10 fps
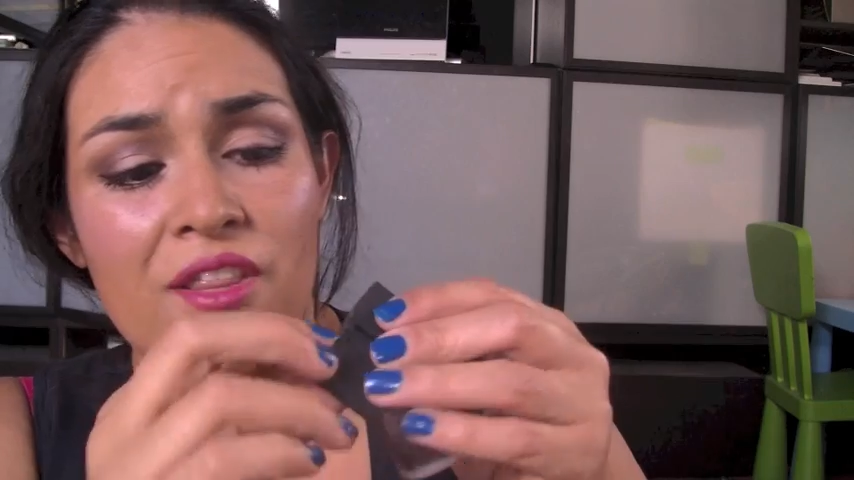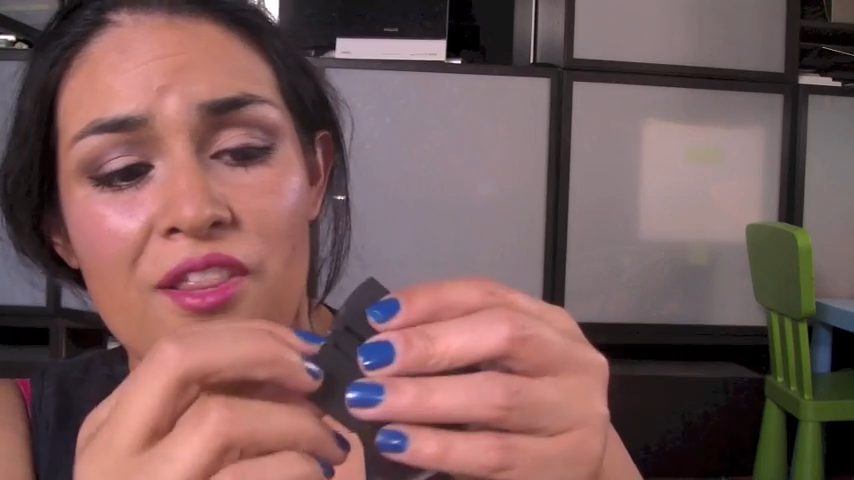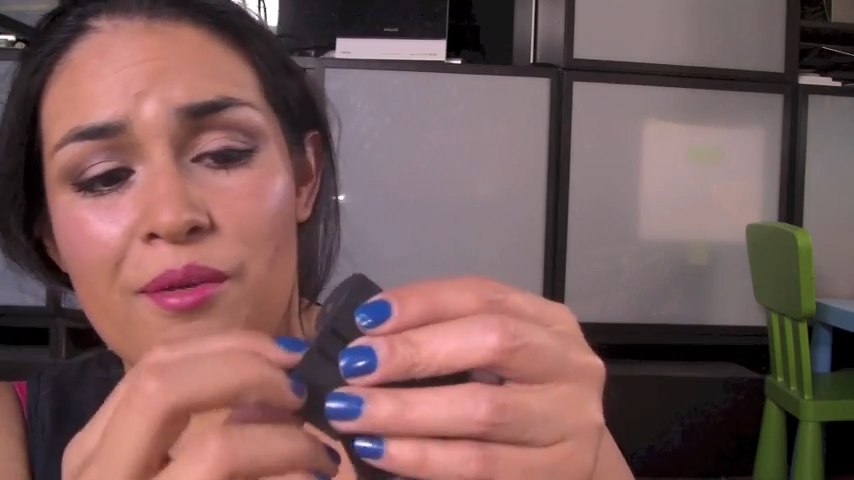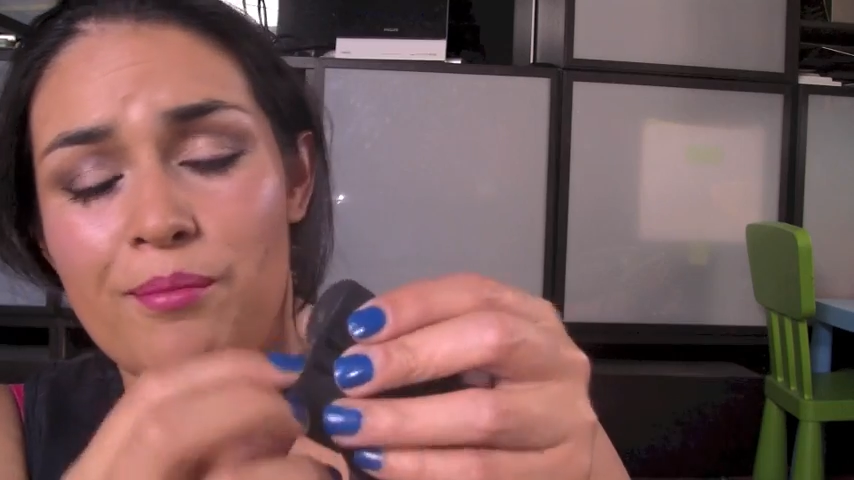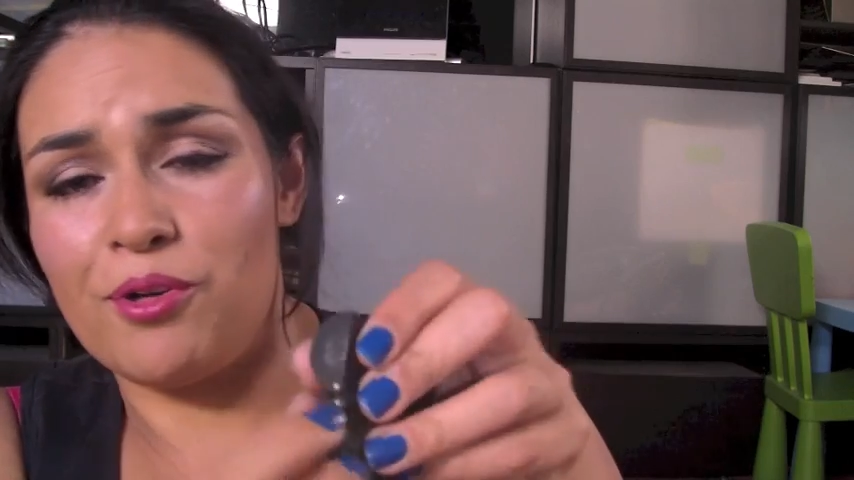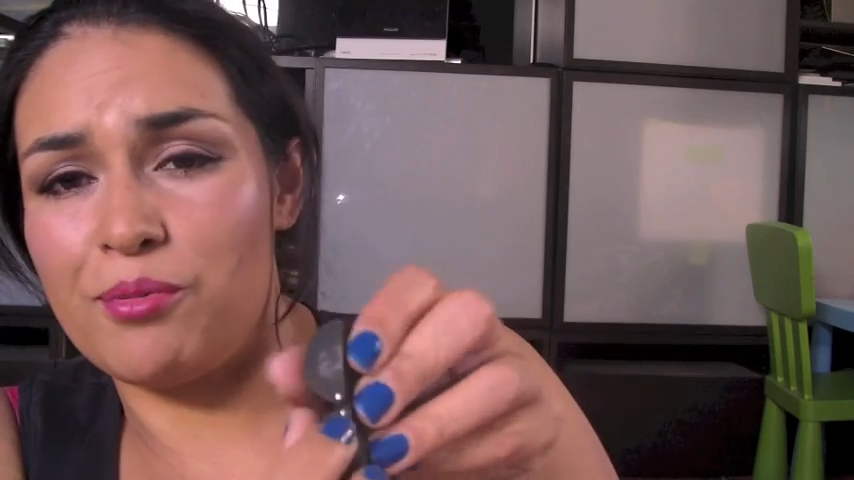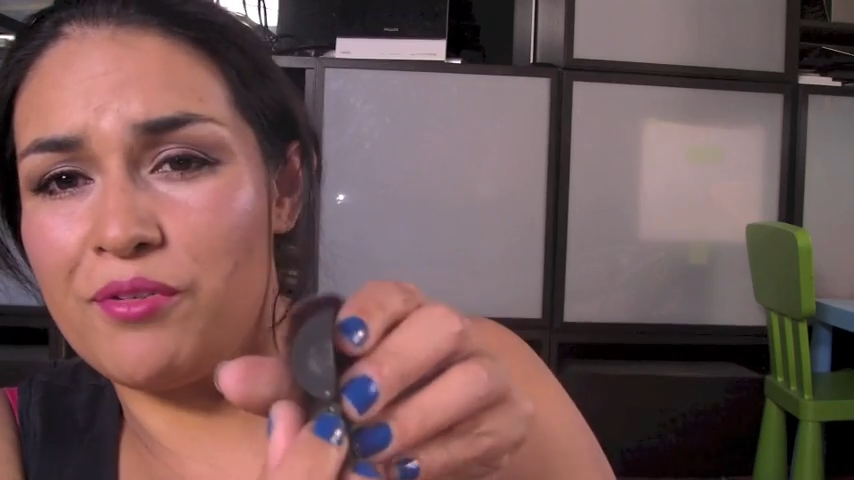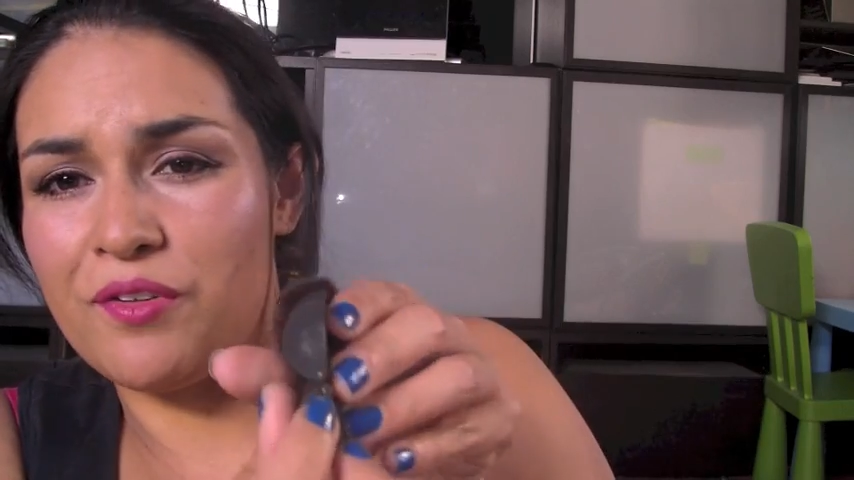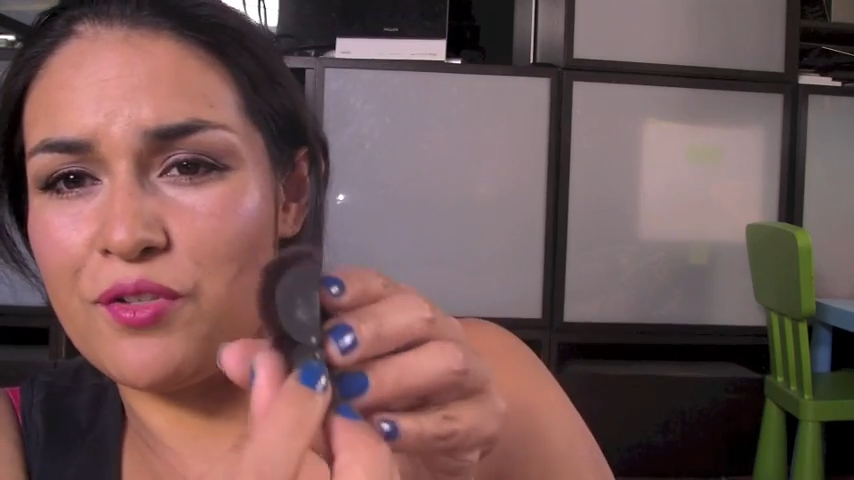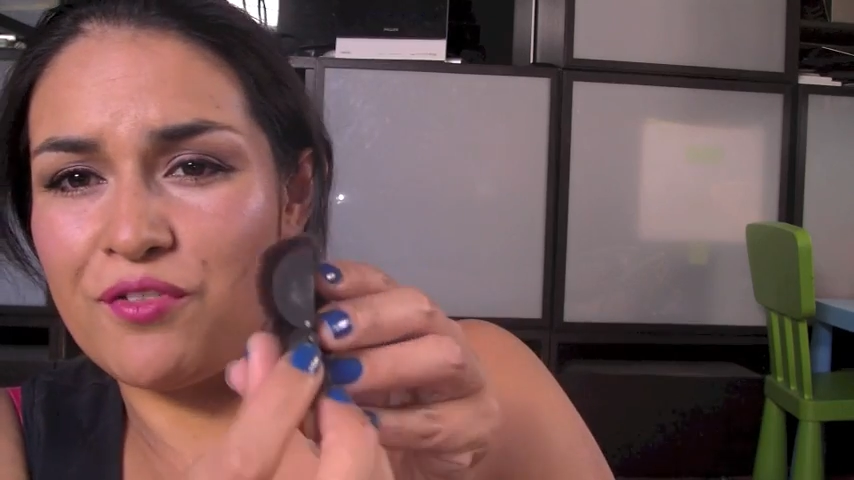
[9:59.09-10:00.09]
the bottom
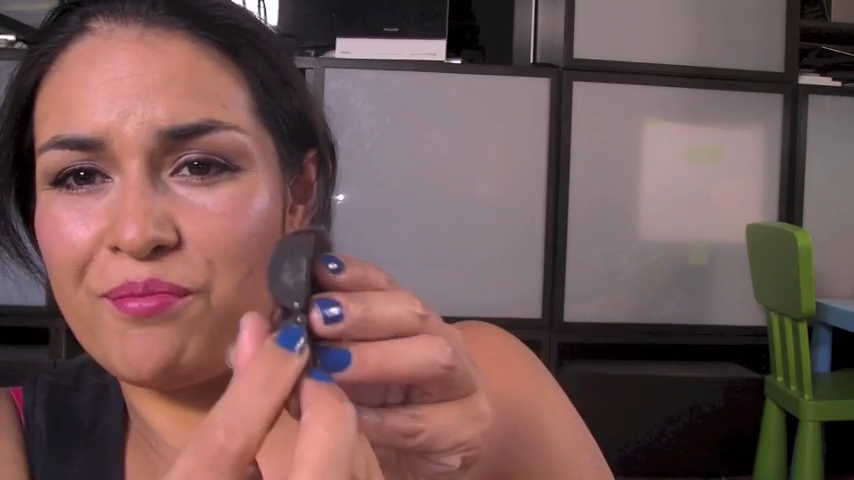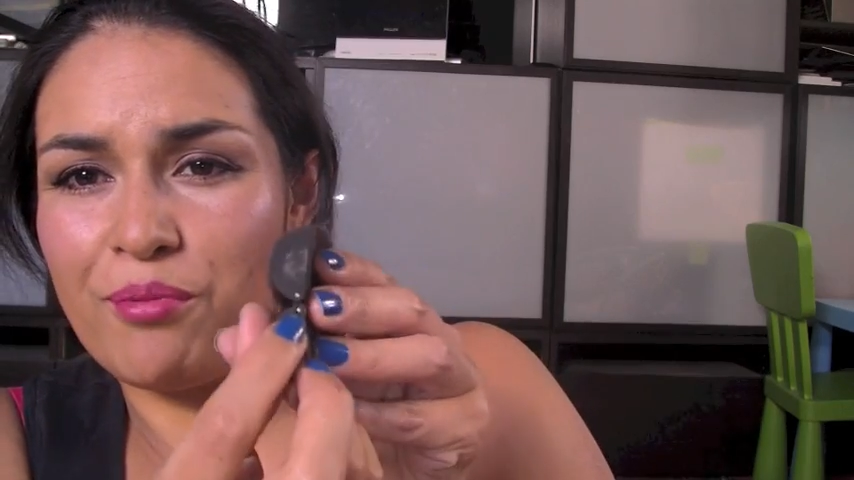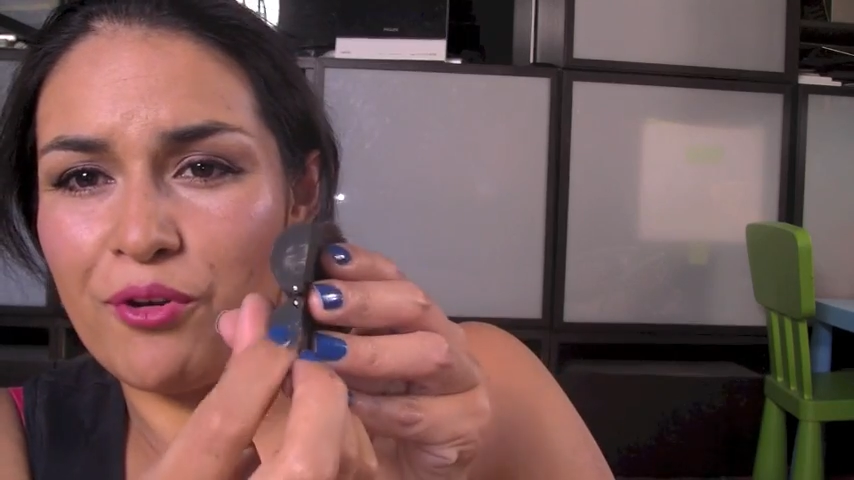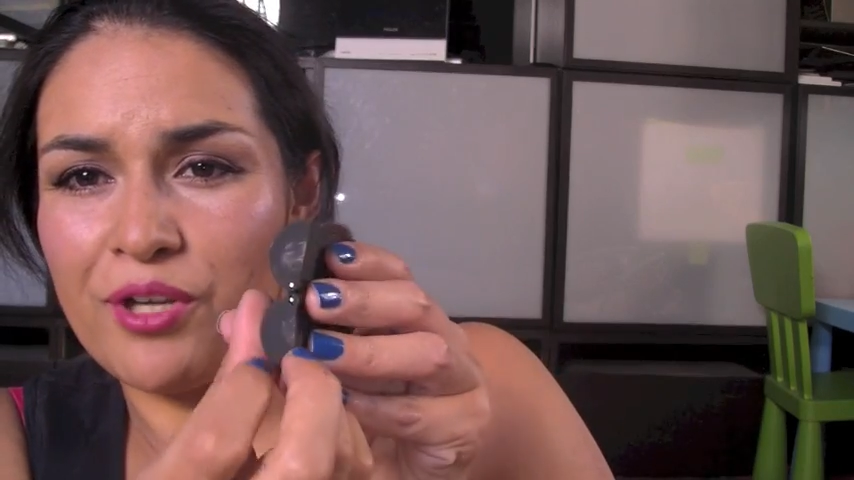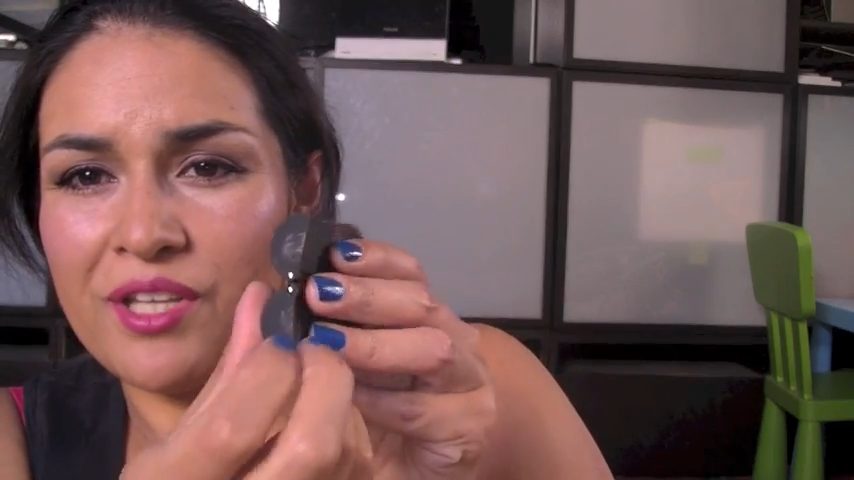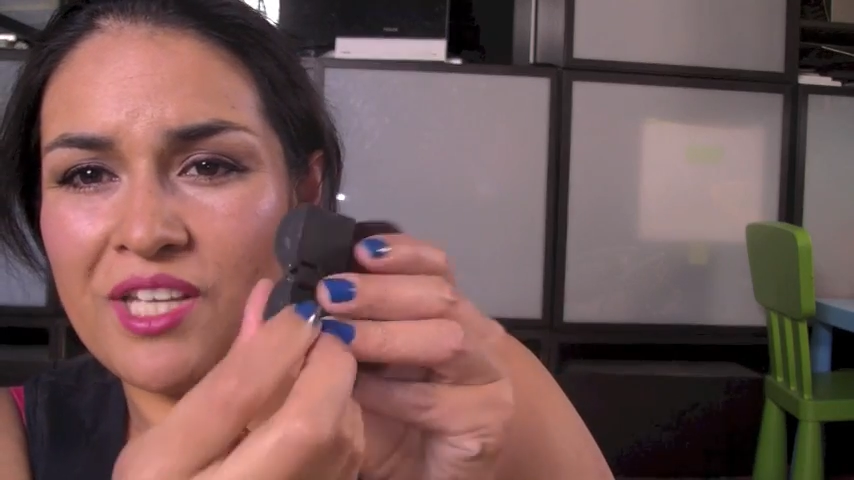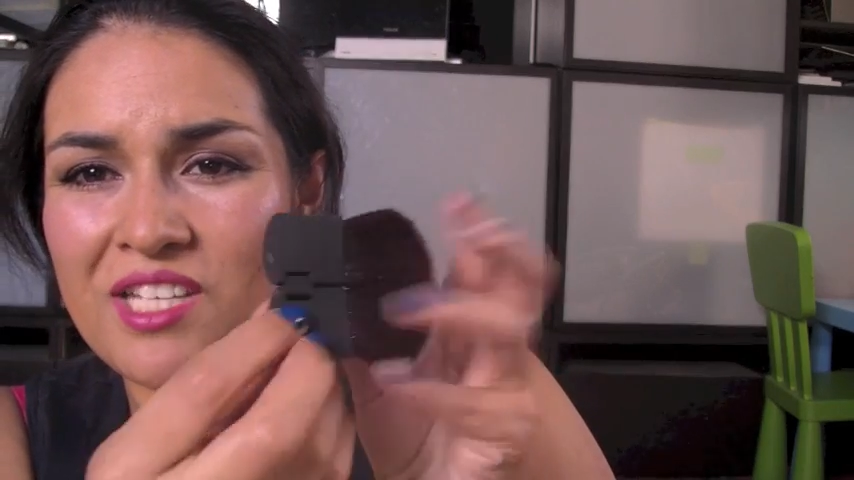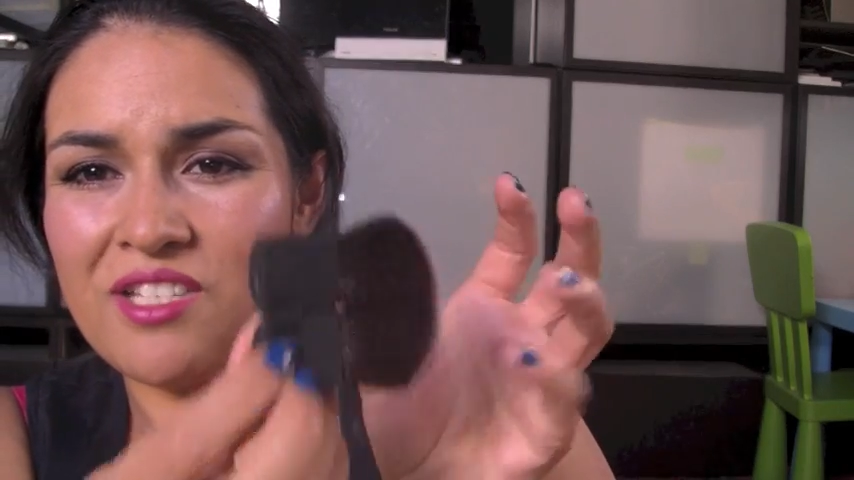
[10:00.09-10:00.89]
of it sort of broke in there,